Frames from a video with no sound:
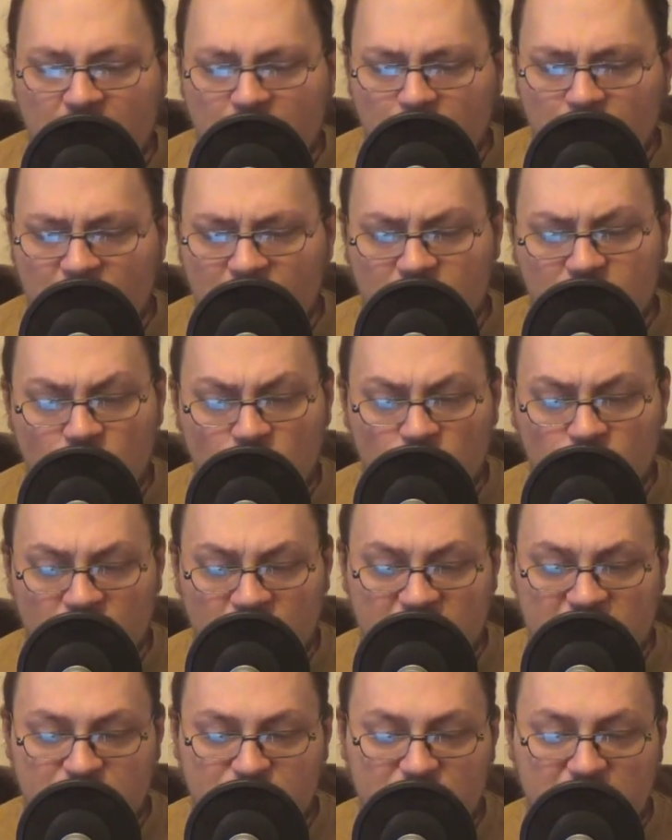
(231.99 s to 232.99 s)
Macron
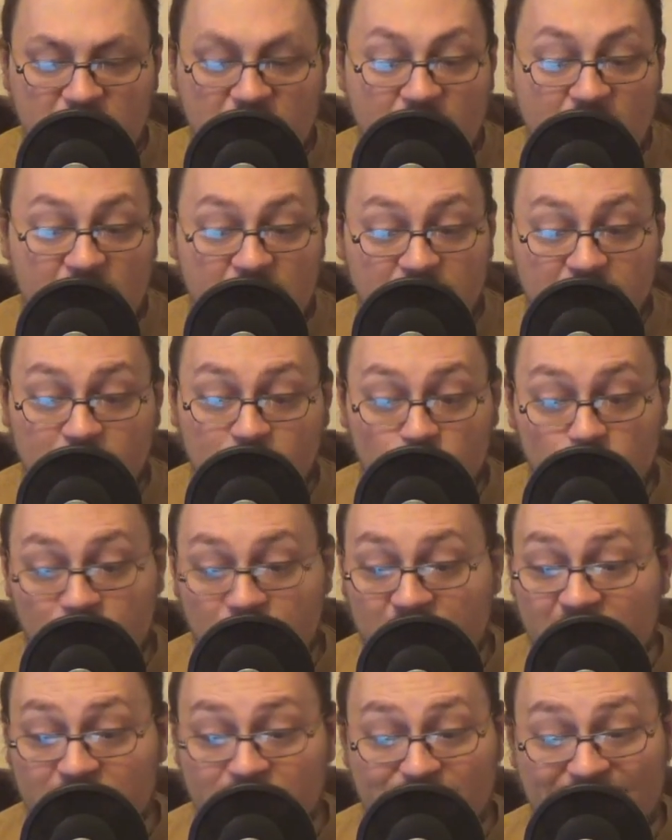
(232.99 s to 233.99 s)
is behind Le
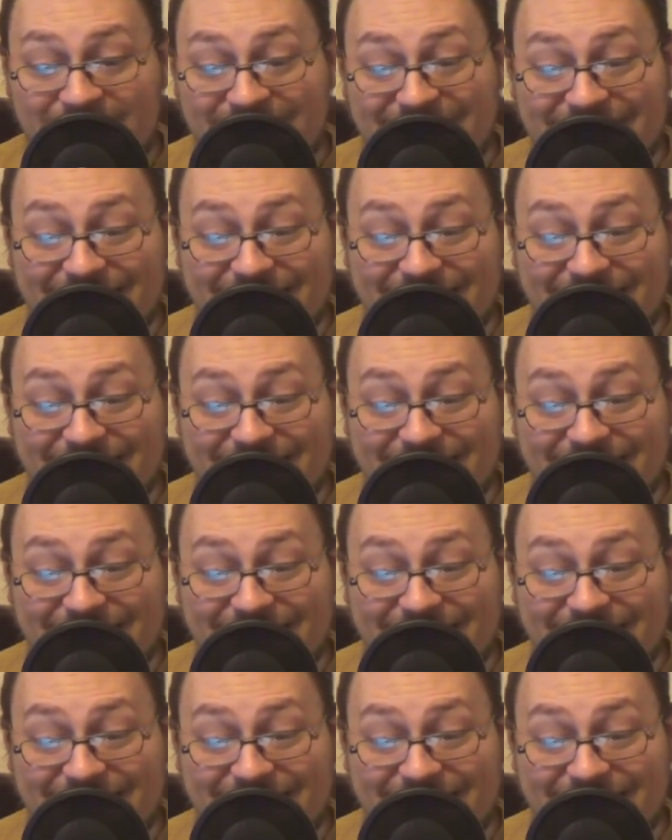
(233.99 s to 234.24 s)
Pen by